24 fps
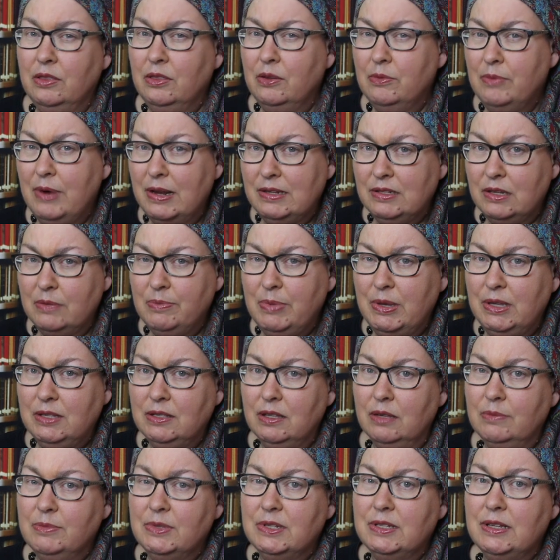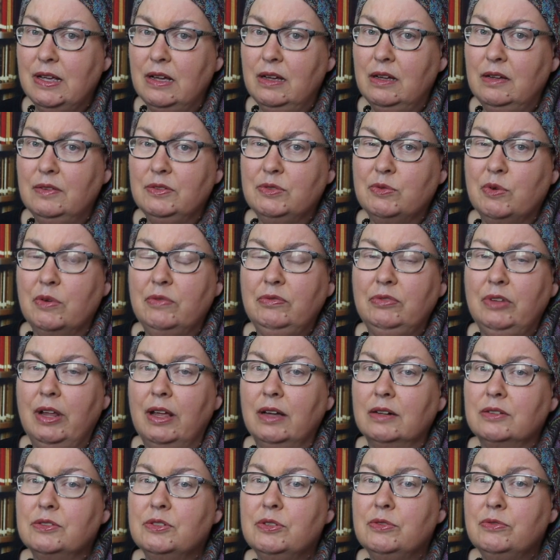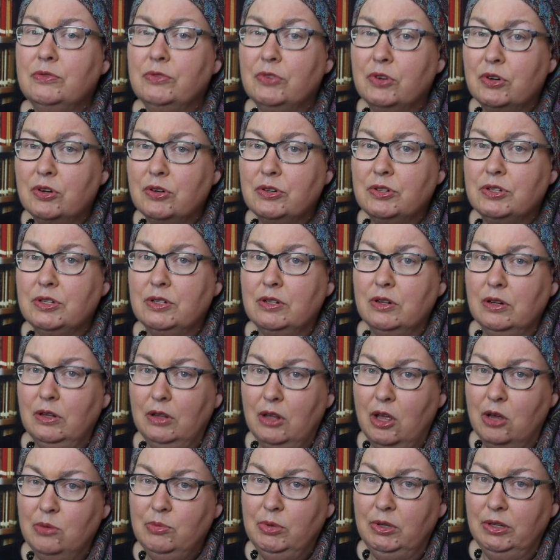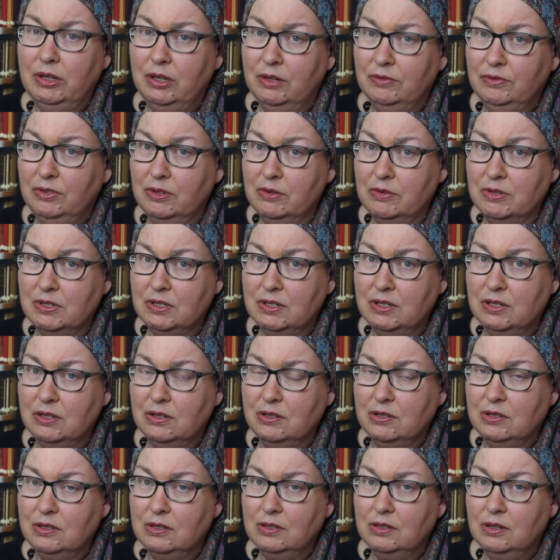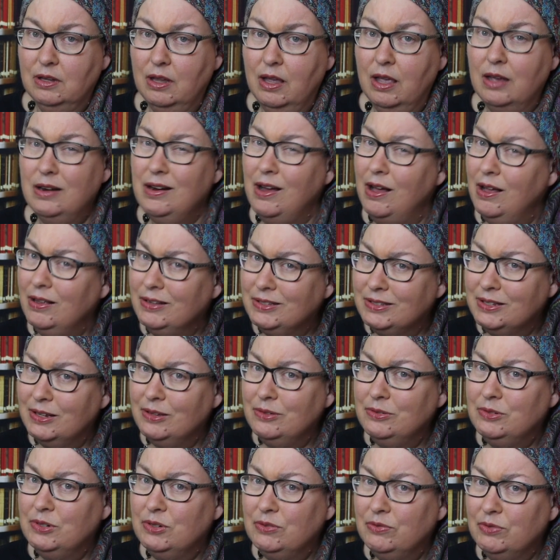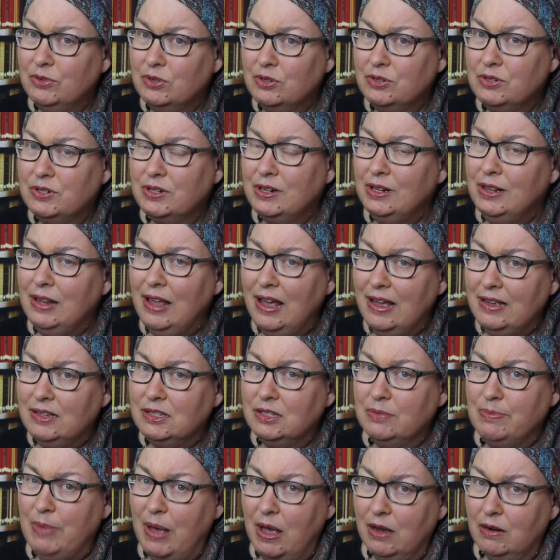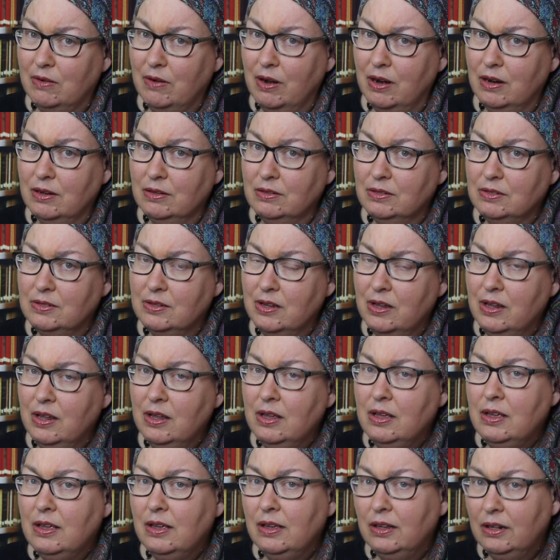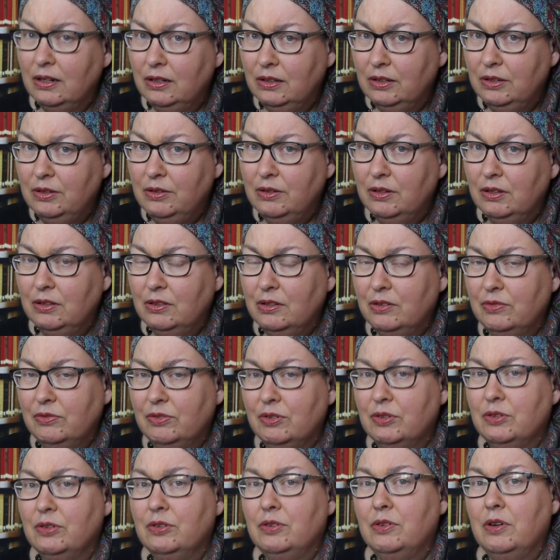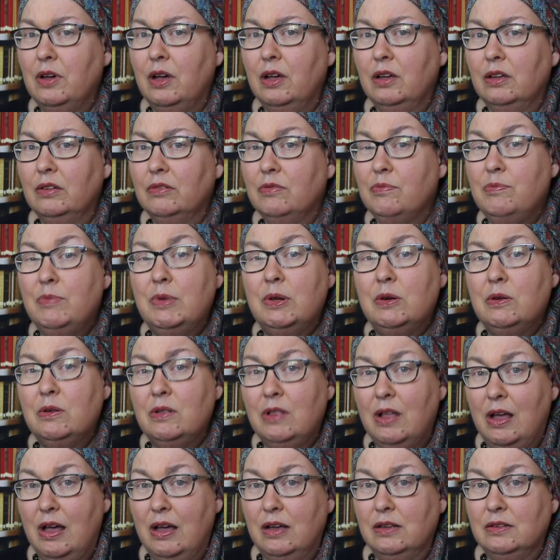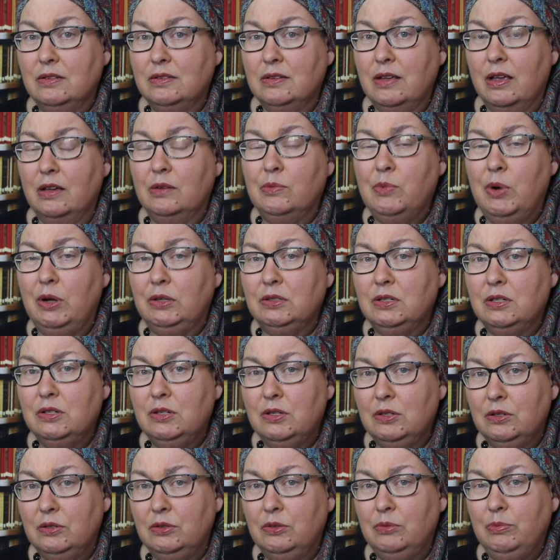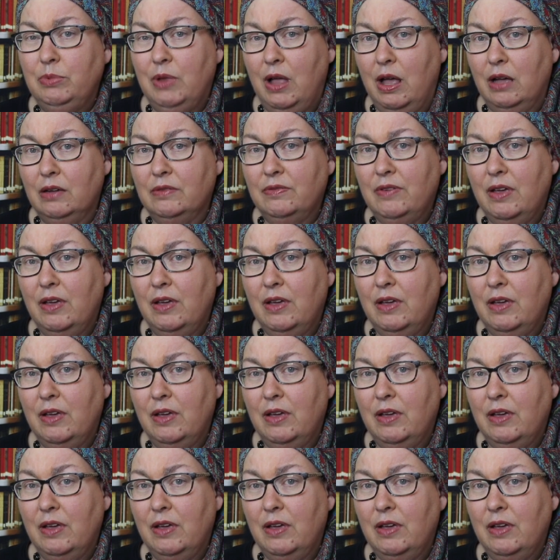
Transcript: The recipes themselves reflect diverse global influences and also diverse class backgrounds, including the food of middle-class and well-to-do Black